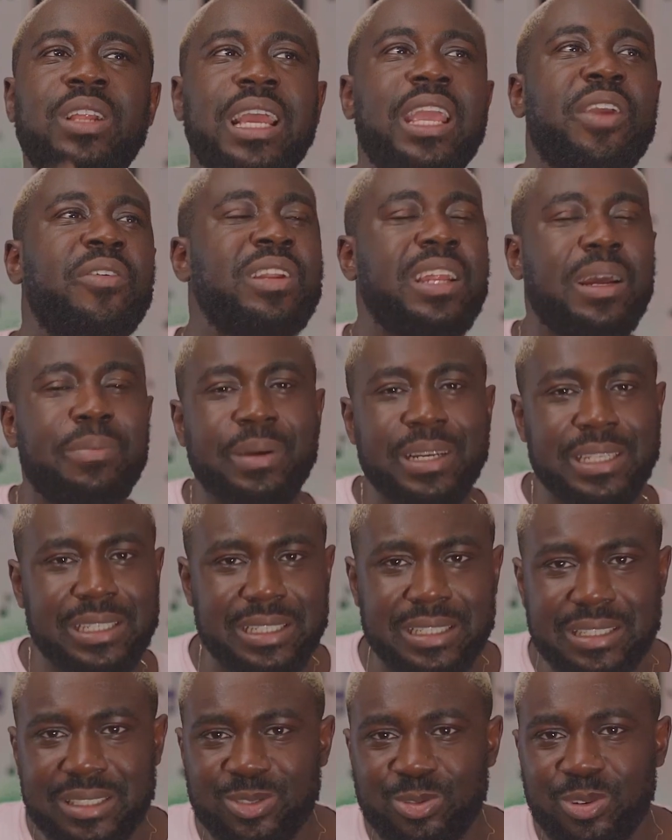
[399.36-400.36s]
like every other
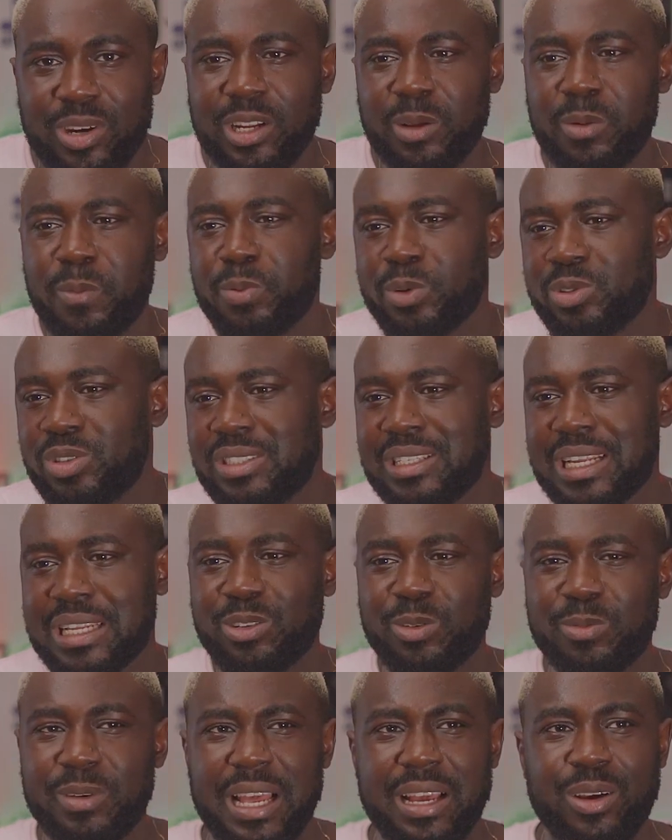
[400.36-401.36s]
person. You cannot be producing and
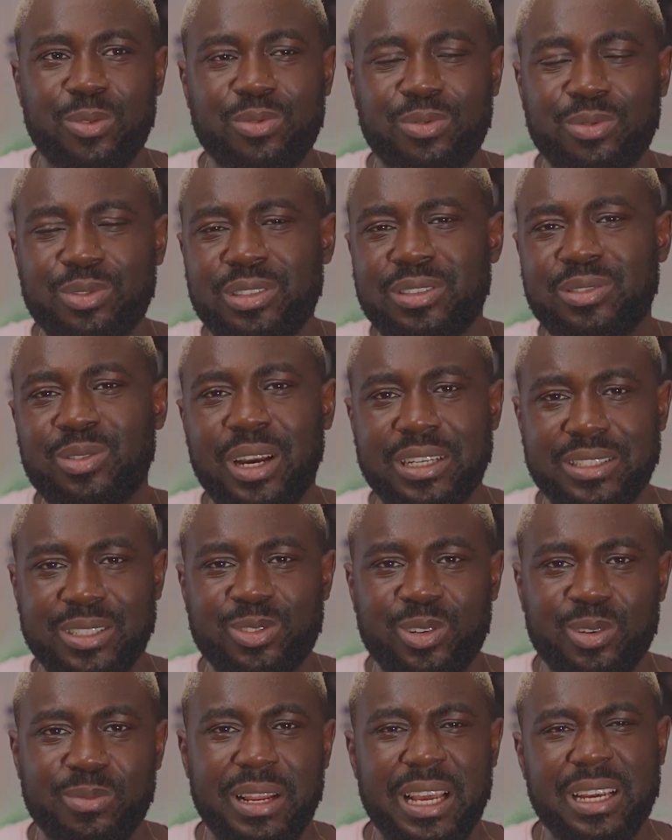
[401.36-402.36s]
you'll be like, who are those?
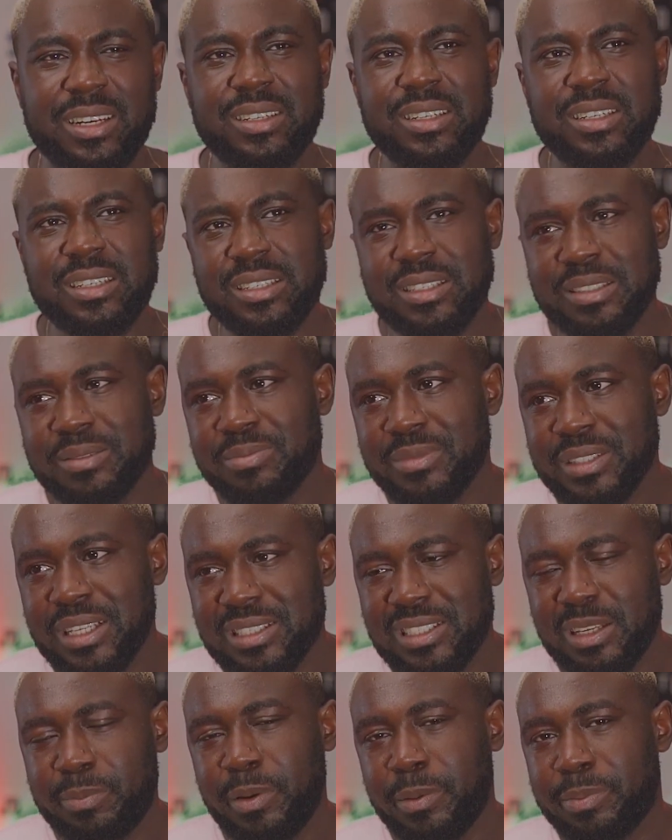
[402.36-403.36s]
You'll be like,
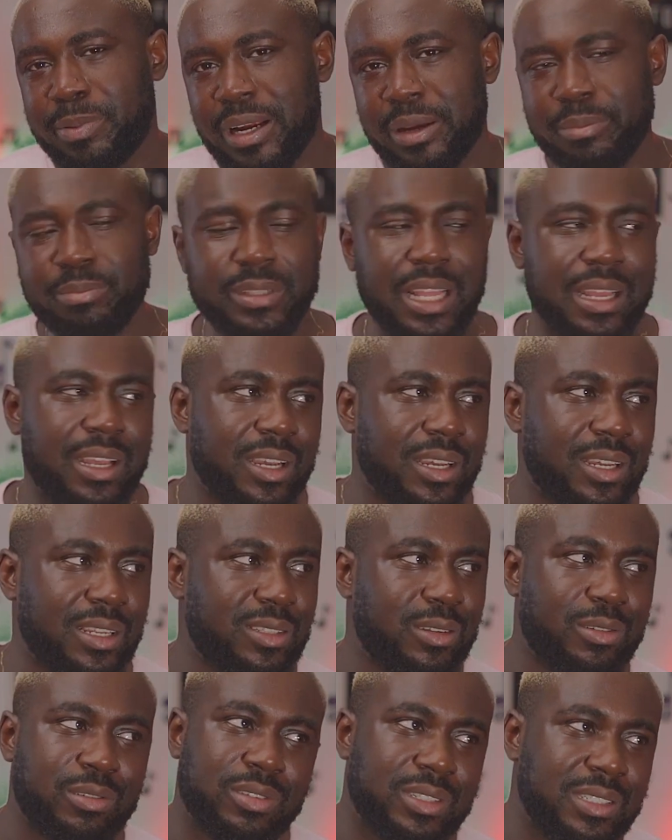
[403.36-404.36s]
is it P Prime?
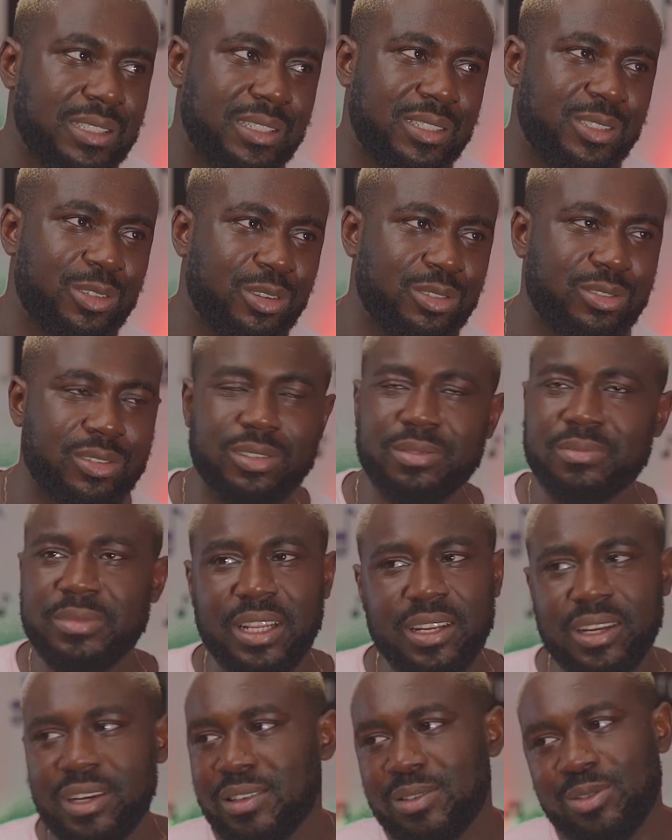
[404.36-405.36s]
No. Is it Young John?
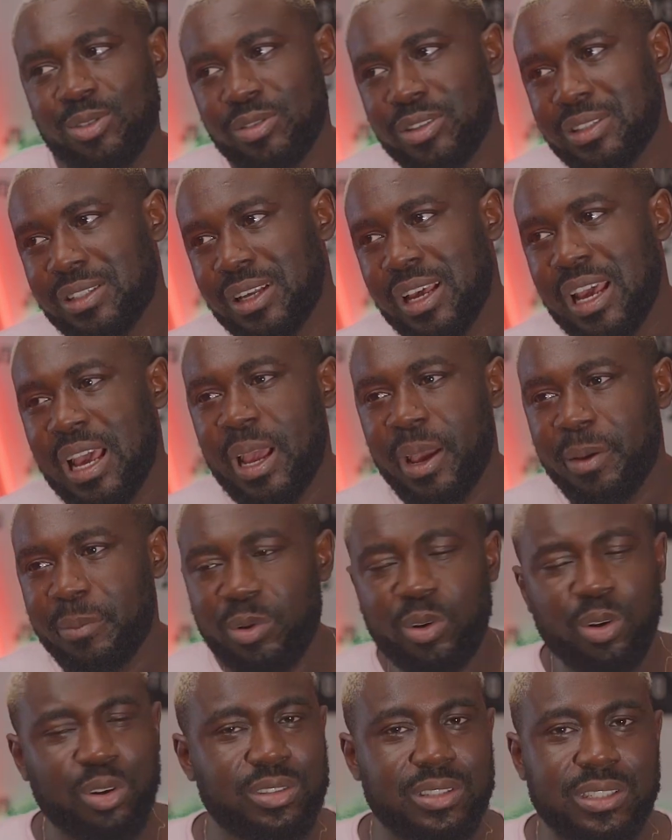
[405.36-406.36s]
No. Is it?
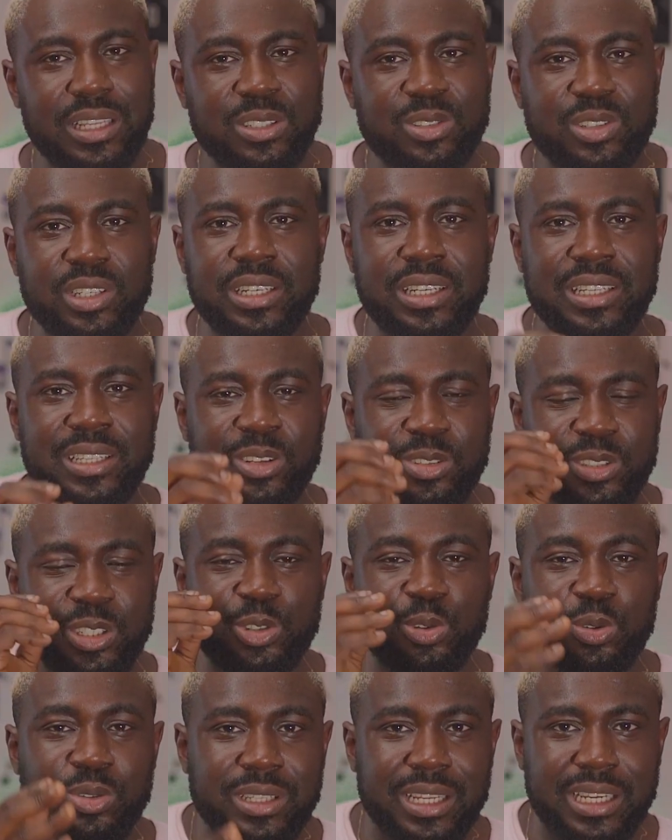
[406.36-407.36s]
Because there's nothing
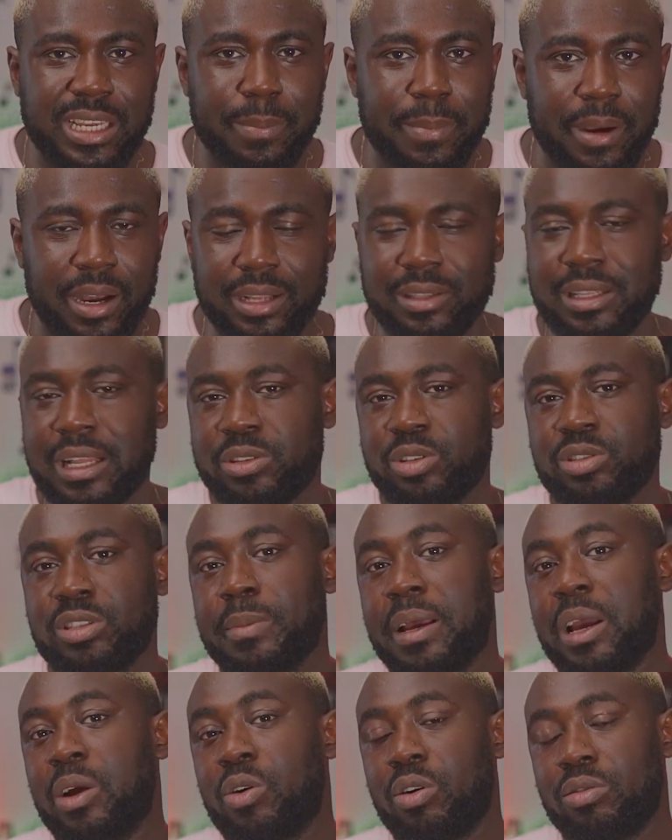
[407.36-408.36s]
unique about. Now those are
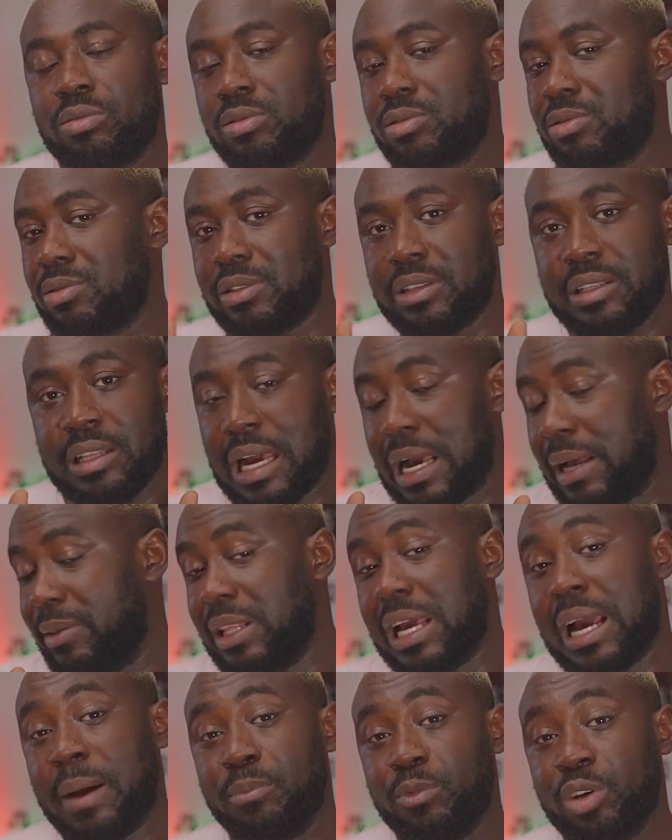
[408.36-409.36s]
my chords.
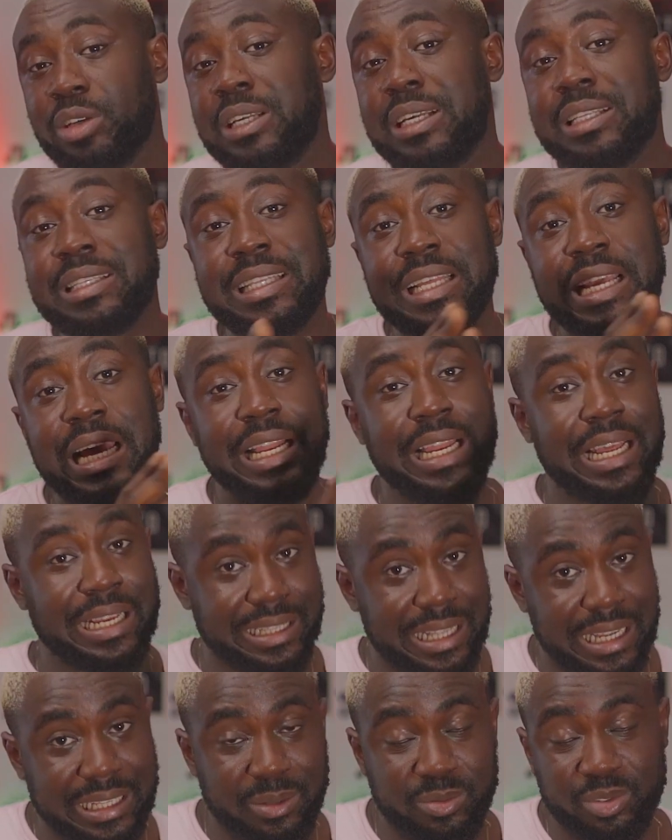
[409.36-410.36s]
I'm not saying they are like
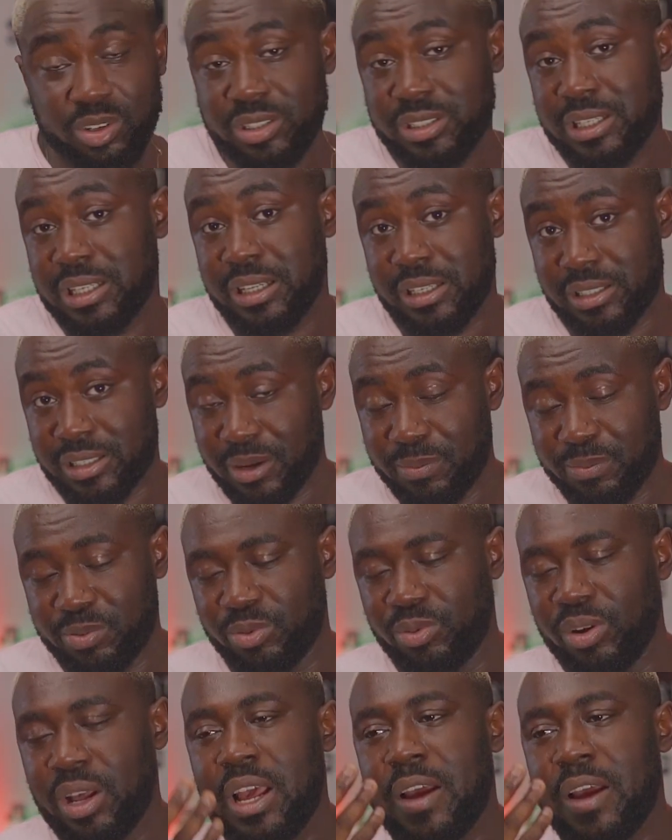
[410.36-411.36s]
that. I'm just saying an example.